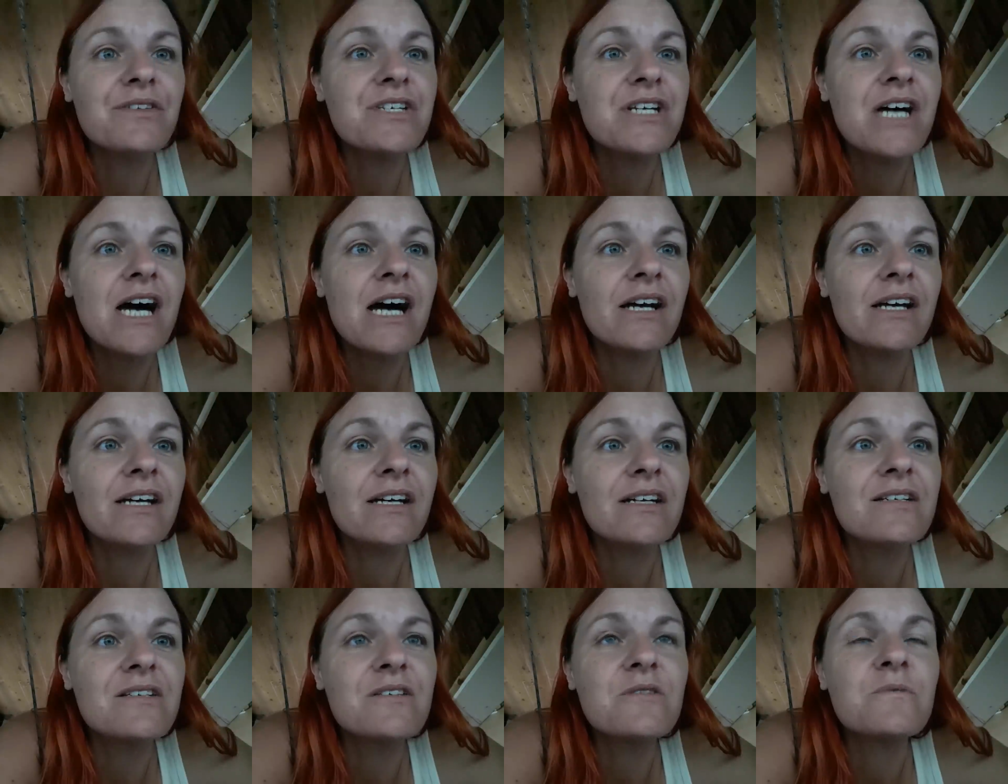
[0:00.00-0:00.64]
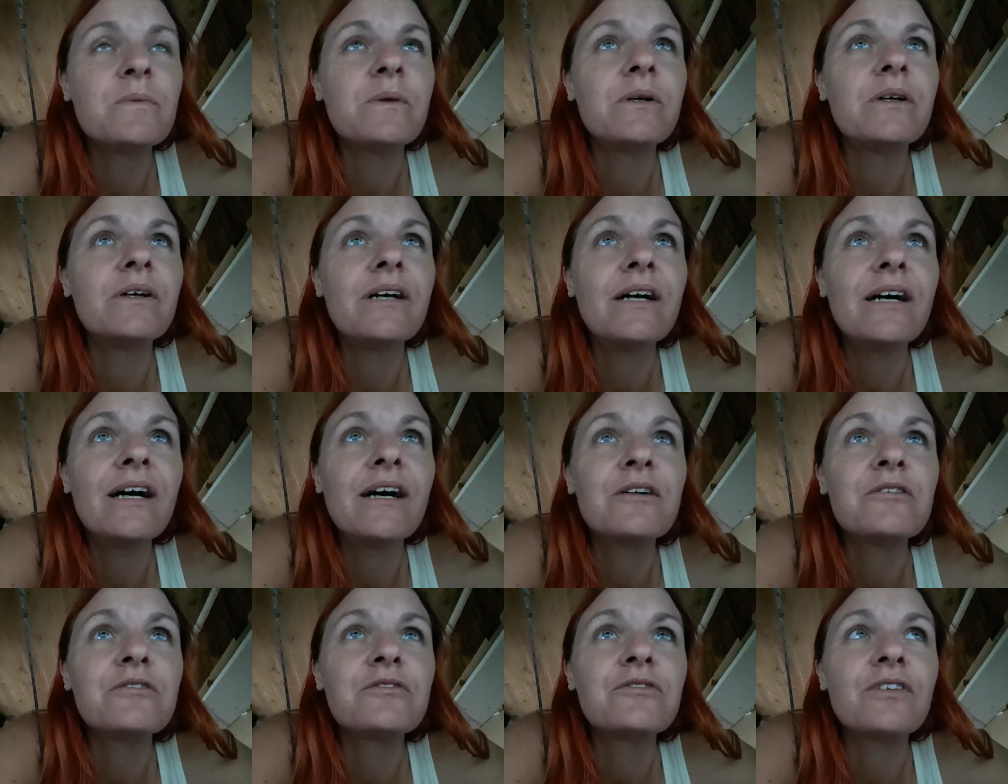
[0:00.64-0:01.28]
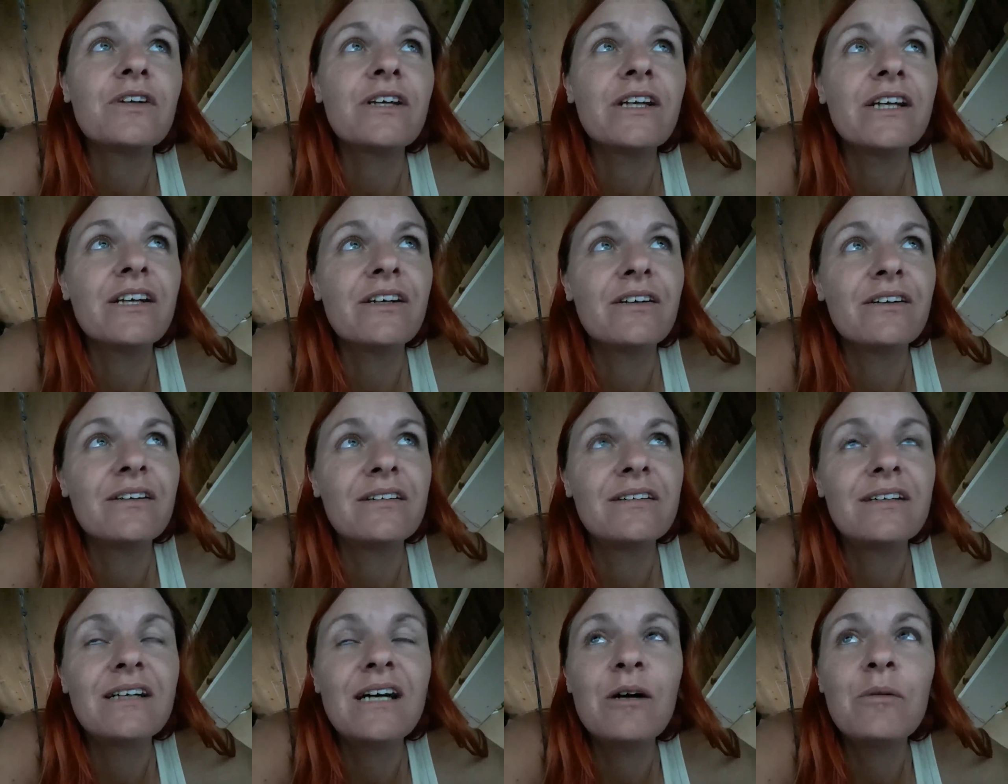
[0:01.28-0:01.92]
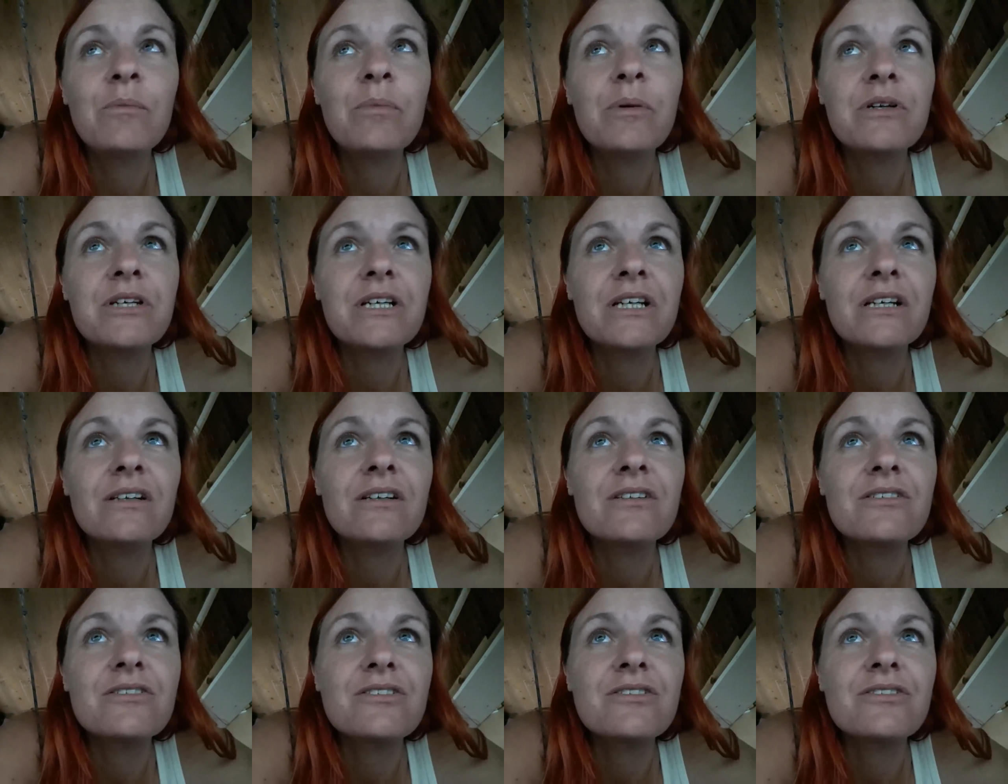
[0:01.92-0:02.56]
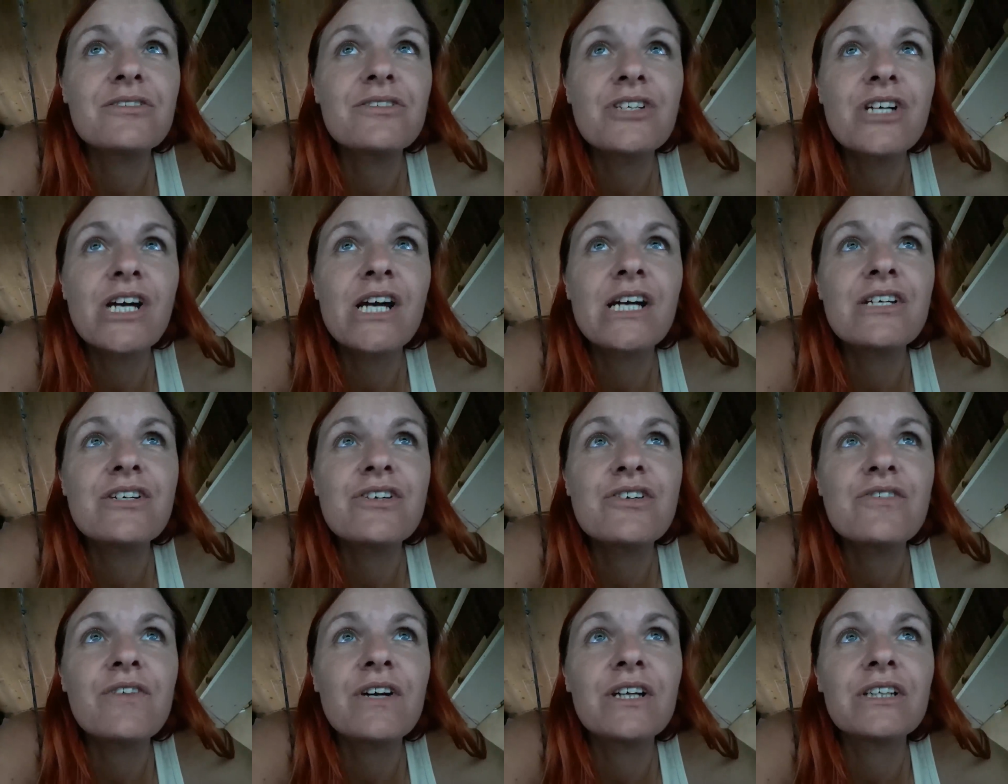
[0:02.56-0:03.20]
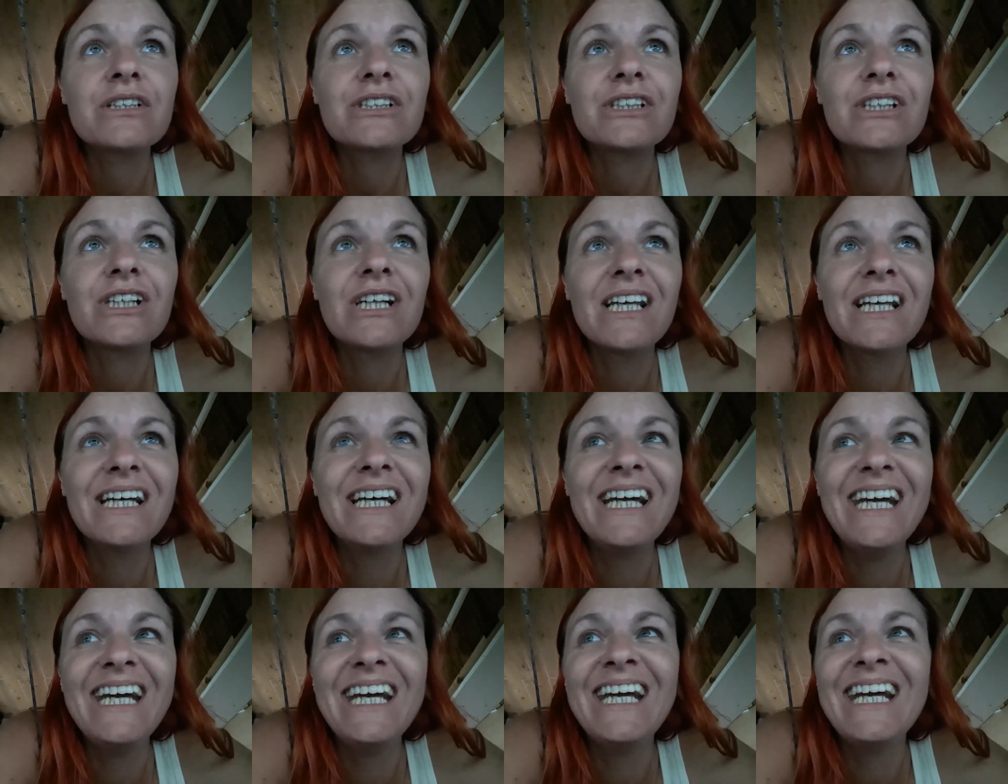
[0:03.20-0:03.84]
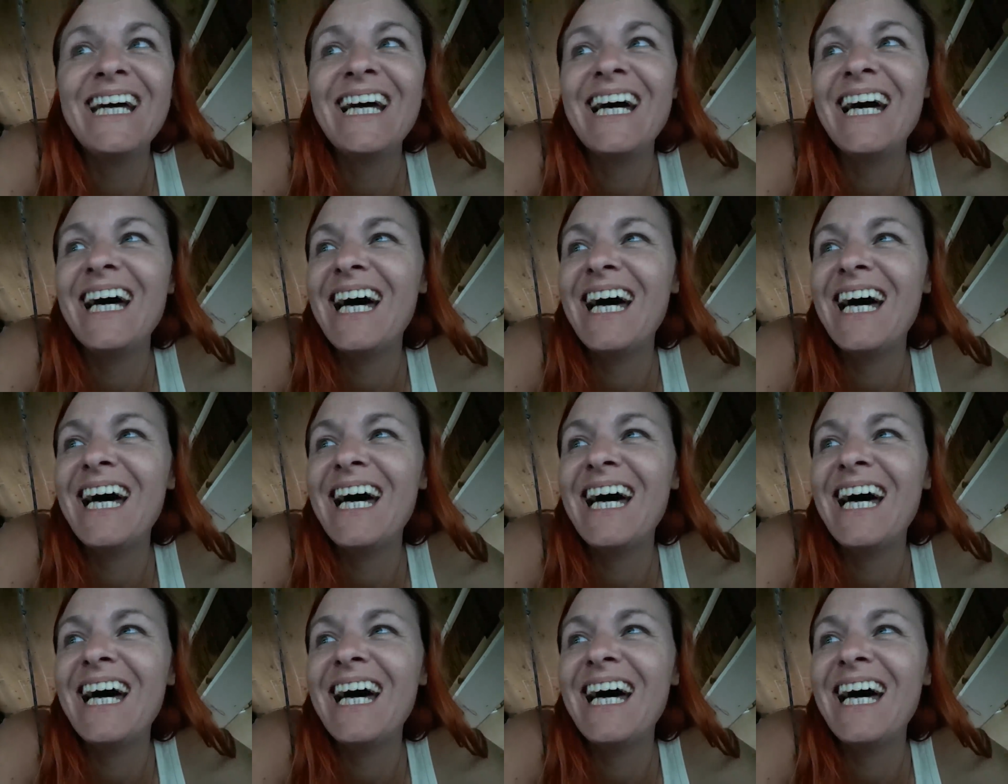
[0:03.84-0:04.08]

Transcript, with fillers: tired, but hopefully, you know, our body clocks will change eventually.